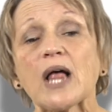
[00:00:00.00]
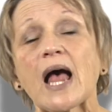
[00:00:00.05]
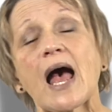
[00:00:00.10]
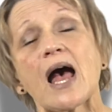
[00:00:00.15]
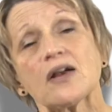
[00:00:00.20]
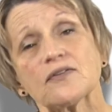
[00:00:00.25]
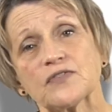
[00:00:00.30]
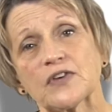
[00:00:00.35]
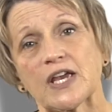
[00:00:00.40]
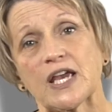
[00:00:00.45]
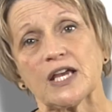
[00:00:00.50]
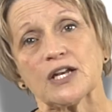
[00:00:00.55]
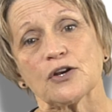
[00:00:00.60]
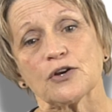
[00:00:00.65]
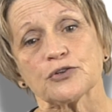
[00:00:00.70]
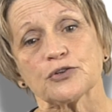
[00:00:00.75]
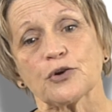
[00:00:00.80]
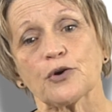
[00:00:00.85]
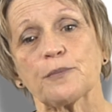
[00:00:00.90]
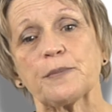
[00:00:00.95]
advocate
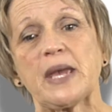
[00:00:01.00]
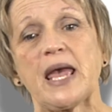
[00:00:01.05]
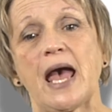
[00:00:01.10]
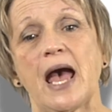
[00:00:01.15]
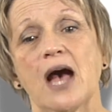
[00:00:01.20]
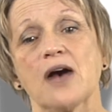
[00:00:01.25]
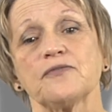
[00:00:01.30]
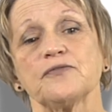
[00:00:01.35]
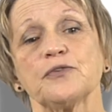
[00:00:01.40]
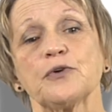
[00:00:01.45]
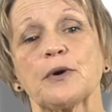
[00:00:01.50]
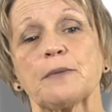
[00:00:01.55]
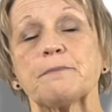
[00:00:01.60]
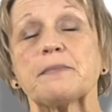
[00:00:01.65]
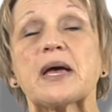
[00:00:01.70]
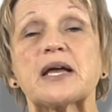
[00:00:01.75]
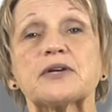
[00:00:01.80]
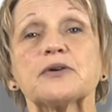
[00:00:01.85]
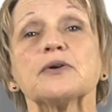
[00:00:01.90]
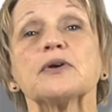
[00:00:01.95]
on your behalf for a
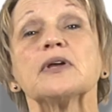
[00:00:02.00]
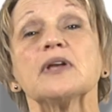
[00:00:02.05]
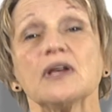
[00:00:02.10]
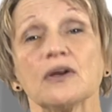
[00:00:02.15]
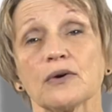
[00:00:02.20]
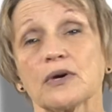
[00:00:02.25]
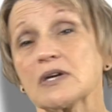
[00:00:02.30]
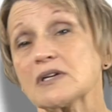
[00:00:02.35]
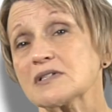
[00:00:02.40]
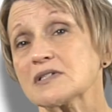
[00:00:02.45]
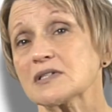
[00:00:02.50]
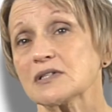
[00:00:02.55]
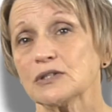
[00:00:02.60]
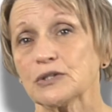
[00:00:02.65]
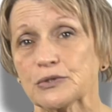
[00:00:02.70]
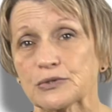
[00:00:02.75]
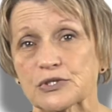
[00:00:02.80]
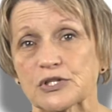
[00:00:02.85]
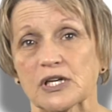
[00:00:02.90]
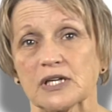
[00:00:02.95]
better hearing
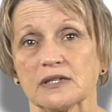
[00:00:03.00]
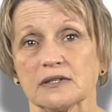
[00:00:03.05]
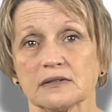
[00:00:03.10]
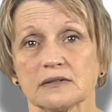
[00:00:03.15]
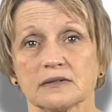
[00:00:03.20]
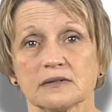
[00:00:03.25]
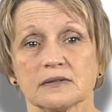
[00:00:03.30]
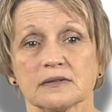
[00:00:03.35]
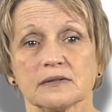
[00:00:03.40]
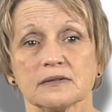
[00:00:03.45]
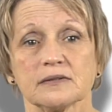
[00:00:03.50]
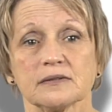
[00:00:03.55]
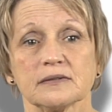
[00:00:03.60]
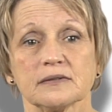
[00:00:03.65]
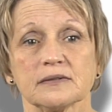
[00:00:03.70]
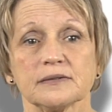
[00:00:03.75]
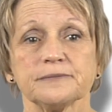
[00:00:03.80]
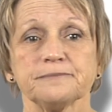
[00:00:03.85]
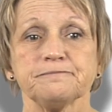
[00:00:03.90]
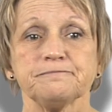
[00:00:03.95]
solution.
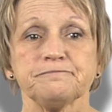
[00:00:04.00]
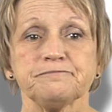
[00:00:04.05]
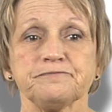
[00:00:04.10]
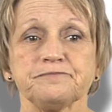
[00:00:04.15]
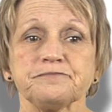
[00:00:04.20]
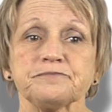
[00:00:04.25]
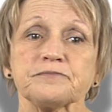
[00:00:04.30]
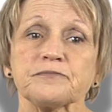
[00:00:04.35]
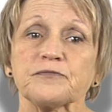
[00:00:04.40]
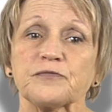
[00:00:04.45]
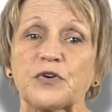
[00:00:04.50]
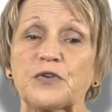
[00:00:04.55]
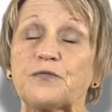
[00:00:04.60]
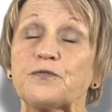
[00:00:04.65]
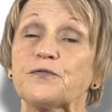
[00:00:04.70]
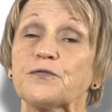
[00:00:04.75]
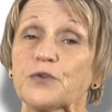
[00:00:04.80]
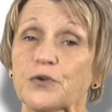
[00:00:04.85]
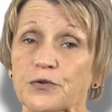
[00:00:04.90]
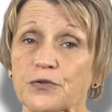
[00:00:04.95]
For
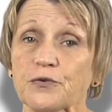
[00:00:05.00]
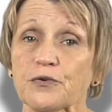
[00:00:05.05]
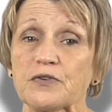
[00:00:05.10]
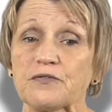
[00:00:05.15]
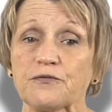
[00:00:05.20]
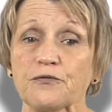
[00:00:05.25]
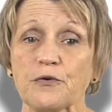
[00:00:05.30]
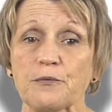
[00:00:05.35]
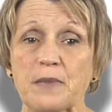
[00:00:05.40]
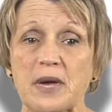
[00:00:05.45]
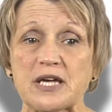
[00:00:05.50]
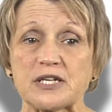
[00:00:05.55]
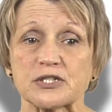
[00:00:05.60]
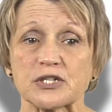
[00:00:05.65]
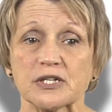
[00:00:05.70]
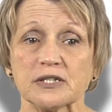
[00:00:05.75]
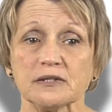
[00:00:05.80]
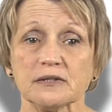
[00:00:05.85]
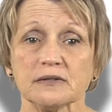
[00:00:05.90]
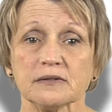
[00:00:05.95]
further
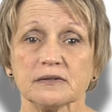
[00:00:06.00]
information